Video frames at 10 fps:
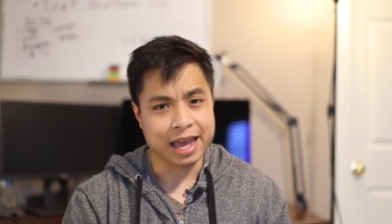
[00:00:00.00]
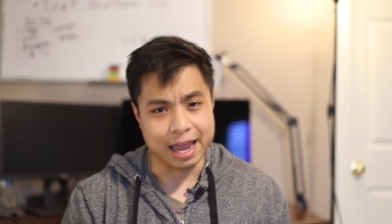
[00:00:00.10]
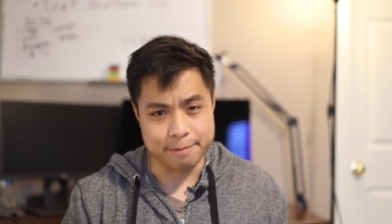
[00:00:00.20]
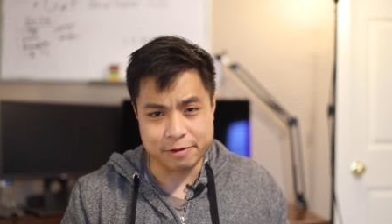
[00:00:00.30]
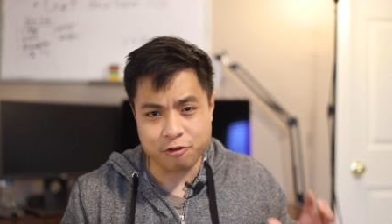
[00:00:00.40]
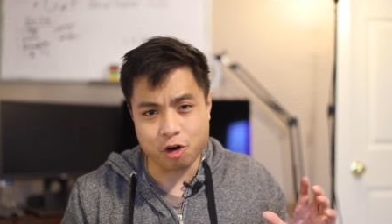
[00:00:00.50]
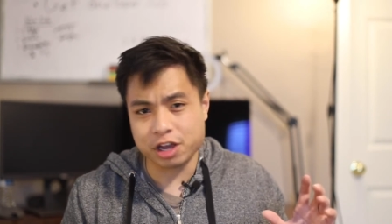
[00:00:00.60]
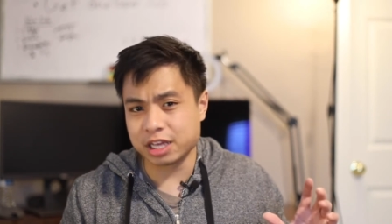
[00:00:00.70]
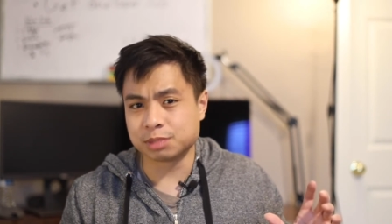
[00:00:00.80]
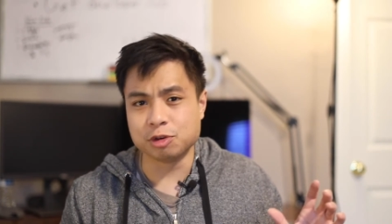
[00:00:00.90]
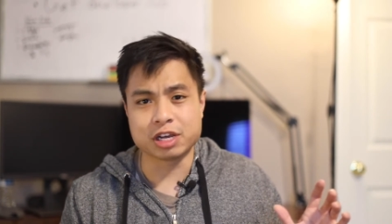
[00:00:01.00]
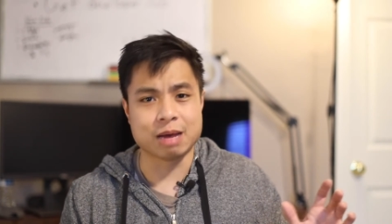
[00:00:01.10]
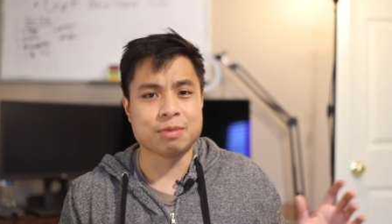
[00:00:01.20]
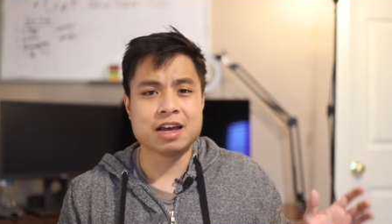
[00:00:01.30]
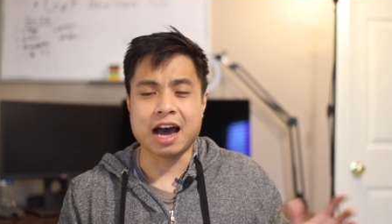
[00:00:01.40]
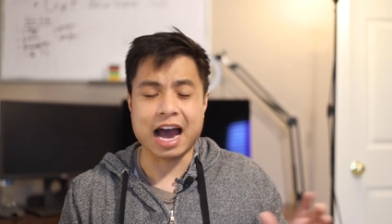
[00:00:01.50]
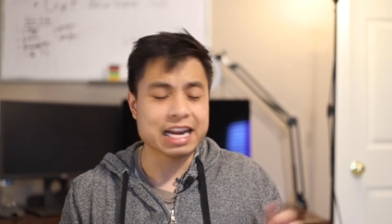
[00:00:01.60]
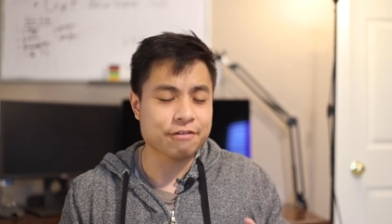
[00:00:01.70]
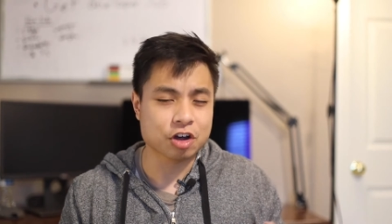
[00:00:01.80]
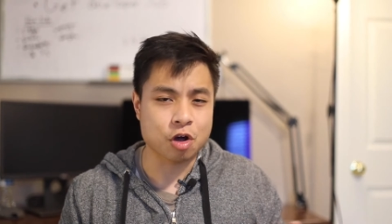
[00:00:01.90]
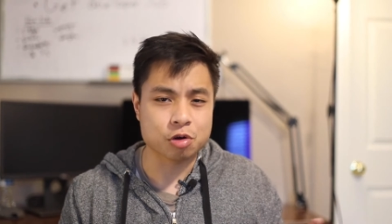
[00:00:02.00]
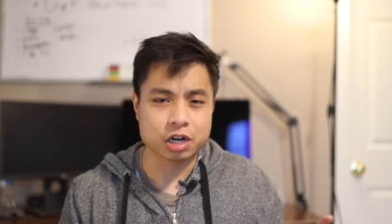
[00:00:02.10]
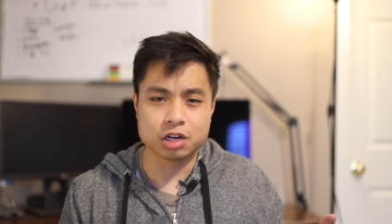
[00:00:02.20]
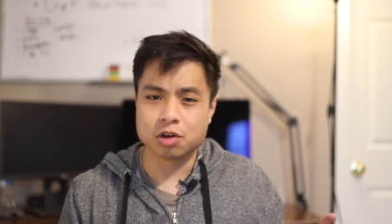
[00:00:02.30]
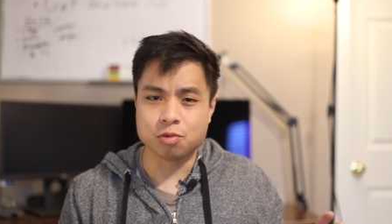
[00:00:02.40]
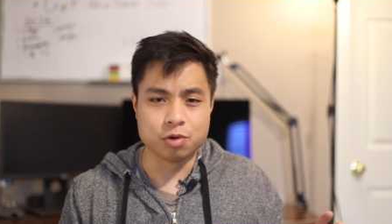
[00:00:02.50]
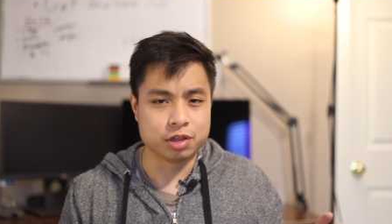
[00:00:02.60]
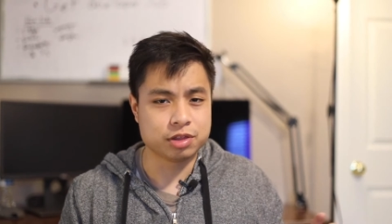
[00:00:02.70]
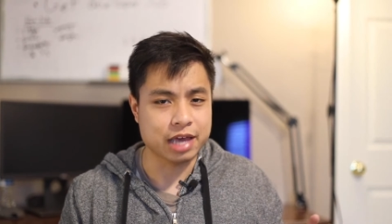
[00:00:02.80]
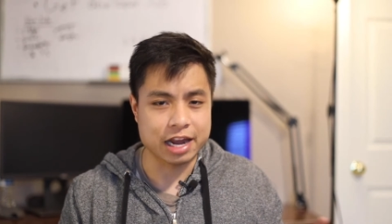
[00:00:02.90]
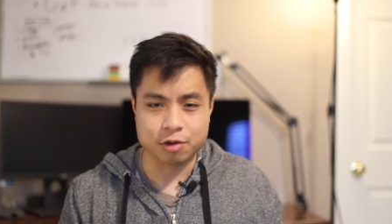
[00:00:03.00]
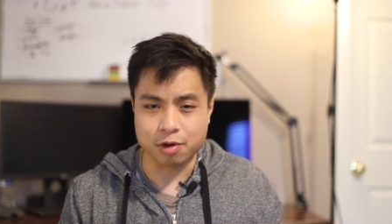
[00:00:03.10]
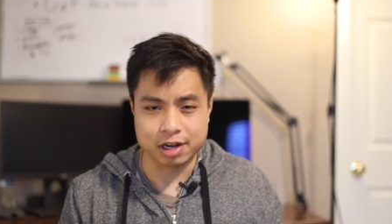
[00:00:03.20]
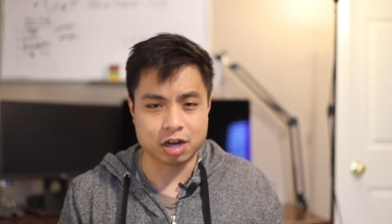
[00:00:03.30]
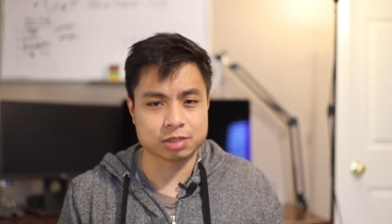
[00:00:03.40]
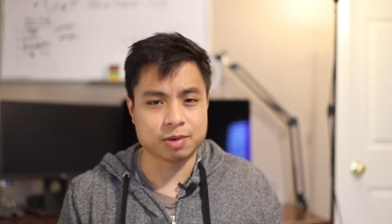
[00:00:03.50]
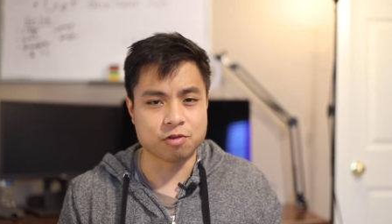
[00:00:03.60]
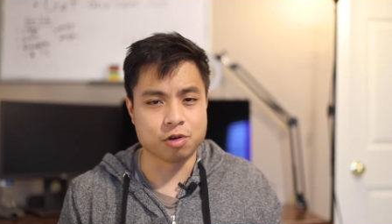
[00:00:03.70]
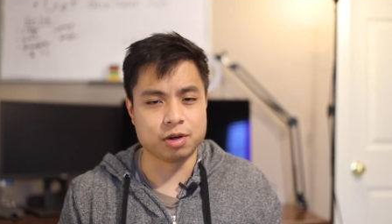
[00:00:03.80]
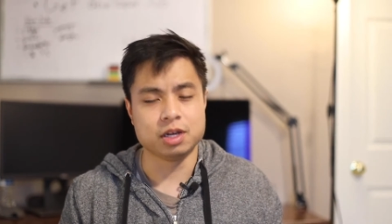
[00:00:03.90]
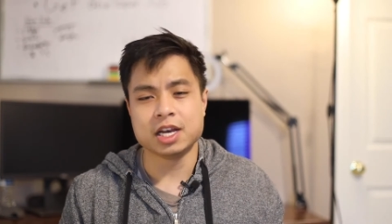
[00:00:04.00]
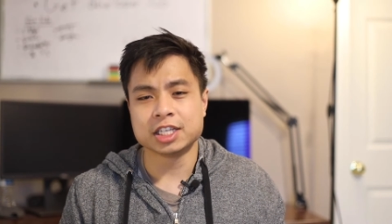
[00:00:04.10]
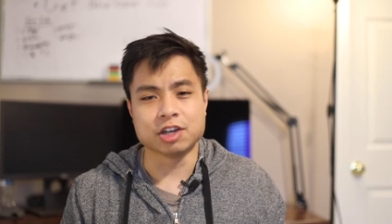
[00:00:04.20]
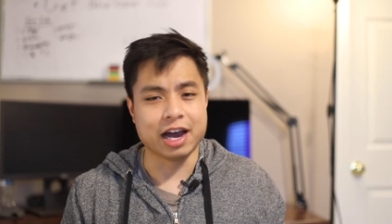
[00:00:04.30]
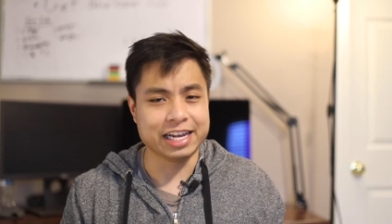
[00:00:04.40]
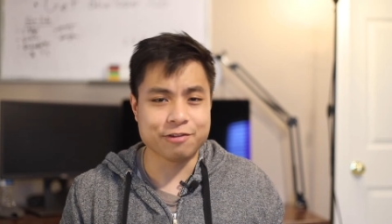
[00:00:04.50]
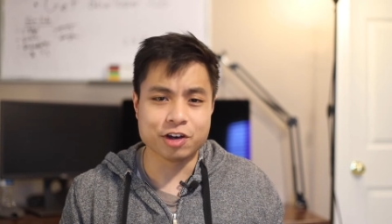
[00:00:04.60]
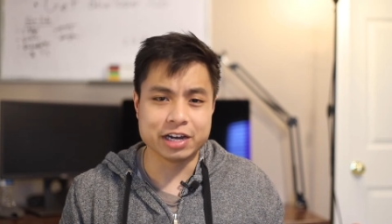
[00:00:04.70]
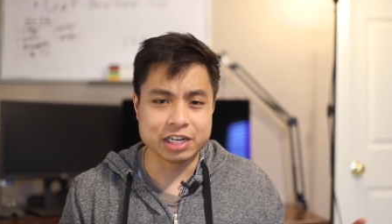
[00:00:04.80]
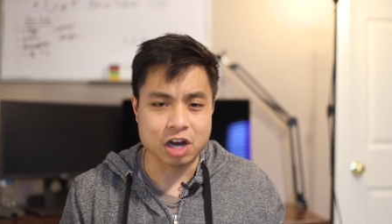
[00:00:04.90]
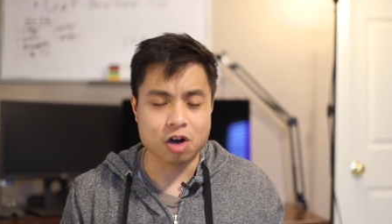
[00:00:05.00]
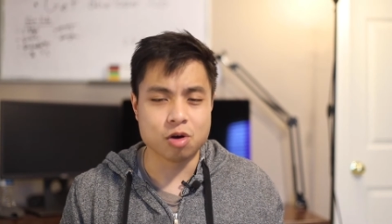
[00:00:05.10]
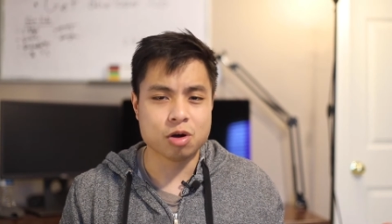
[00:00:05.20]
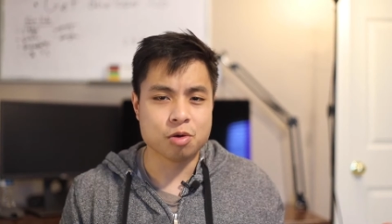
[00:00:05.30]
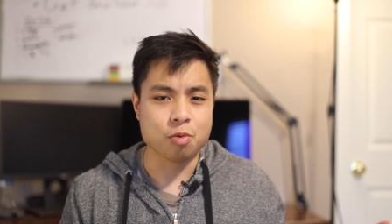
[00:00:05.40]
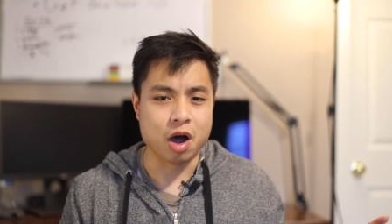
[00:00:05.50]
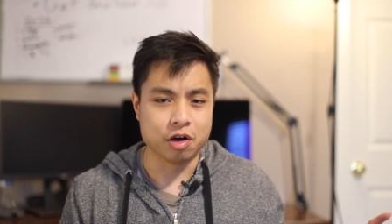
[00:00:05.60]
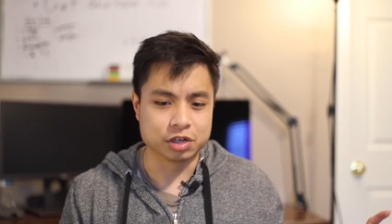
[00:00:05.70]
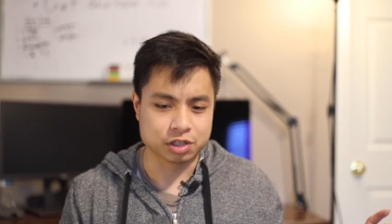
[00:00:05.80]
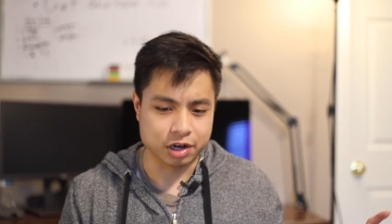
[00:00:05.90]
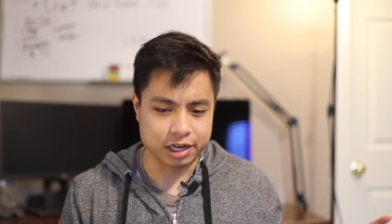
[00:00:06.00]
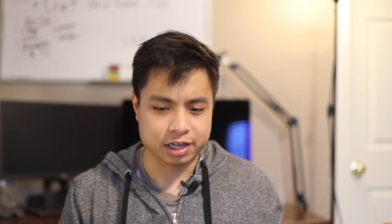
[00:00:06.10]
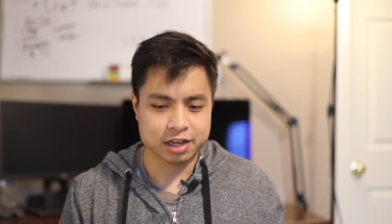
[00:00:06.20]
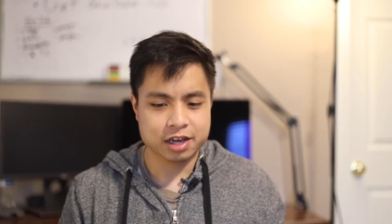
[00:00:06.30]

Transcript: And before this bootcamp, I never coded with anyone else before, so I didn't really know what it was like.